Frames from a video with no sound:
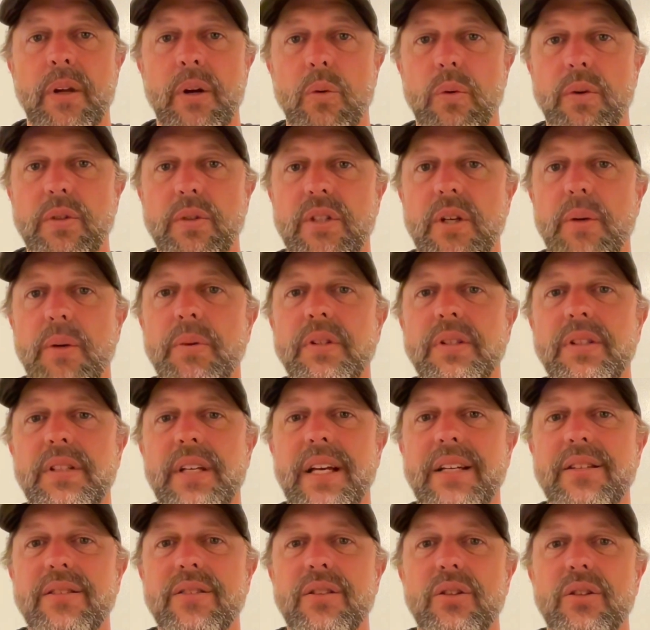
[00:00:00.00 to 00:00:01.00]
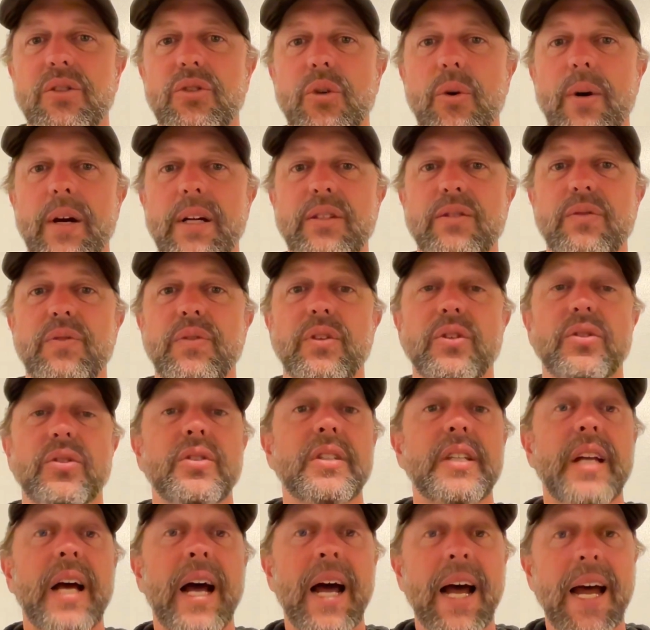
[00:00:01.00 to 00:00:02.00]
When someone says their psoas feels
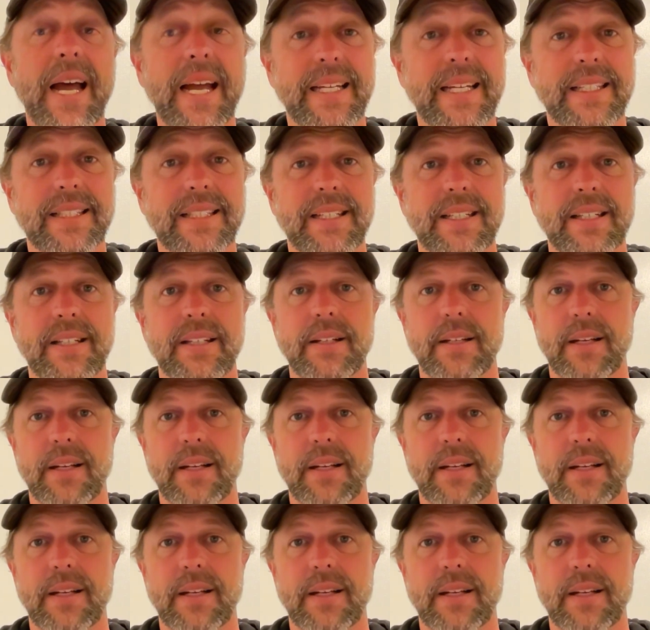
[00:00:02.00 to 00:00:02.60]
tight,